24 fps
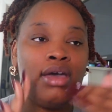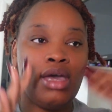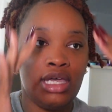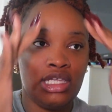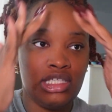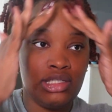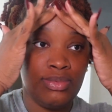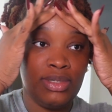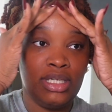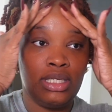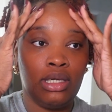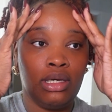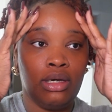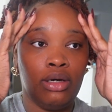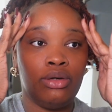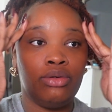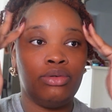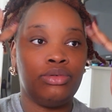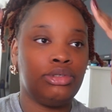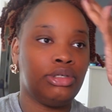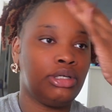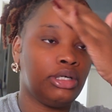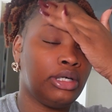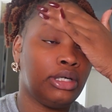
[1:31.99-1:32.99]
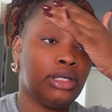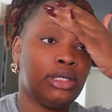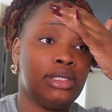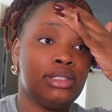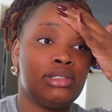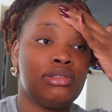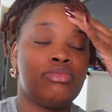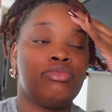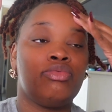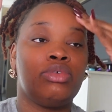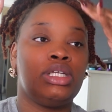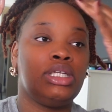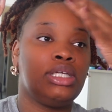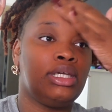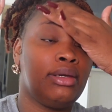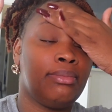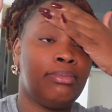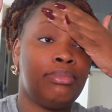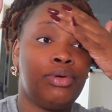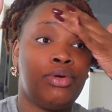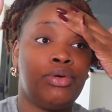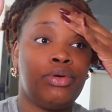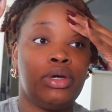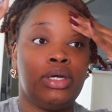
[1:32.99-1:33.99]
as we get older, it's really
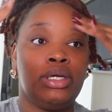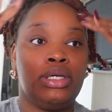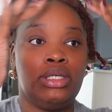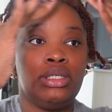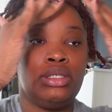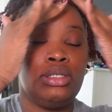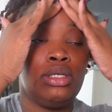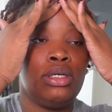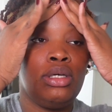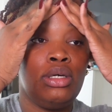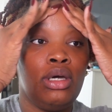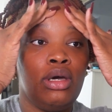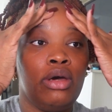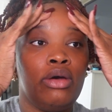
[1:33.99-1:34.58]
important